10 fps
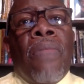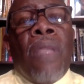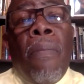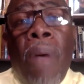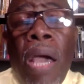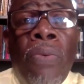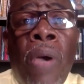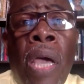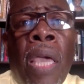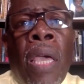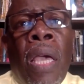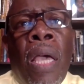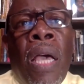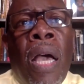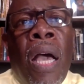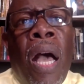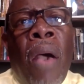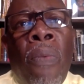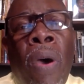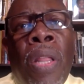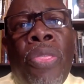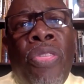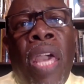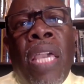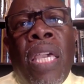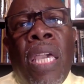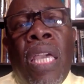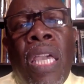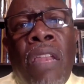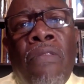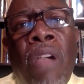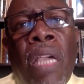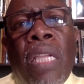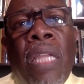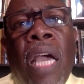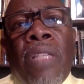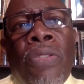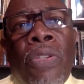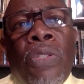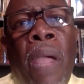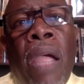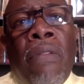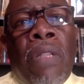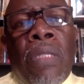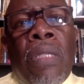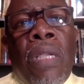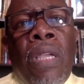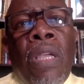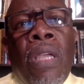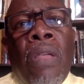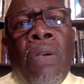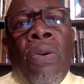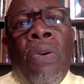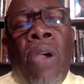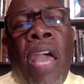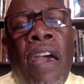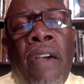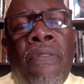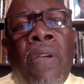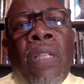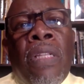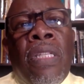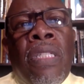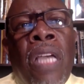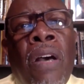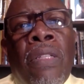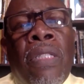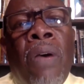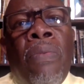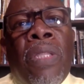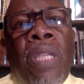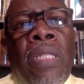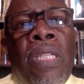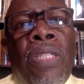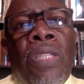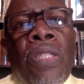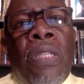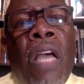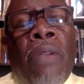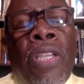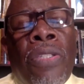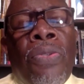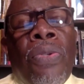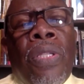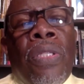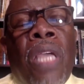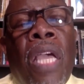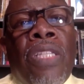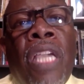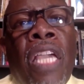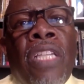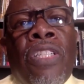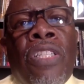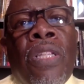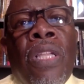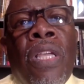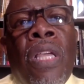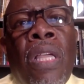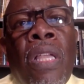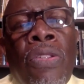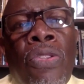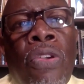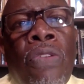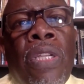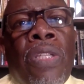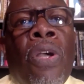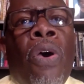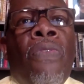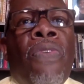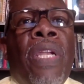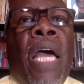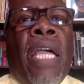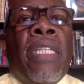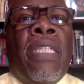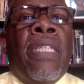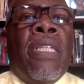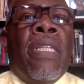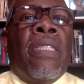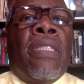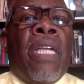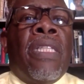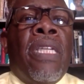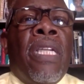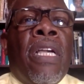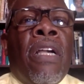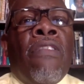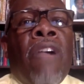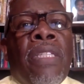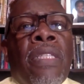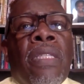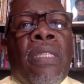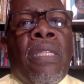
By the way, I want to thank and recognize those parents who have dealt with their teachers, uh, their students' education during this COVID 19 crisis.